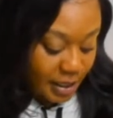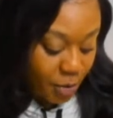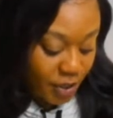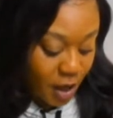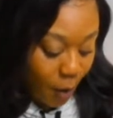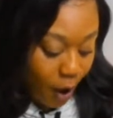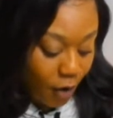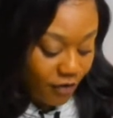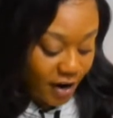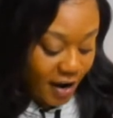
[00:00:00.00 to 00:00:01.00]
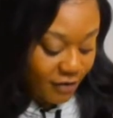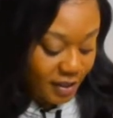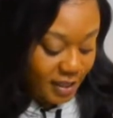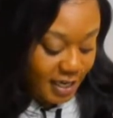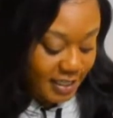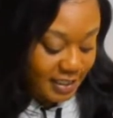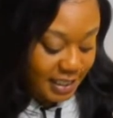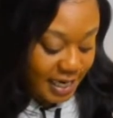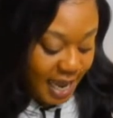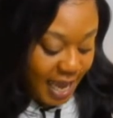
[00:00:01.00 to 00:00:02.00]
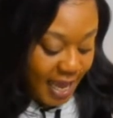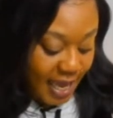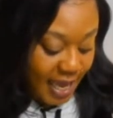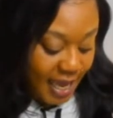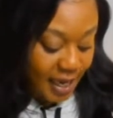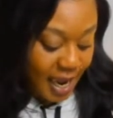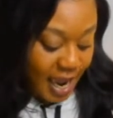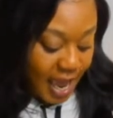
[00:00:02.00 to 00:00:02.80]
Did we go over everything today?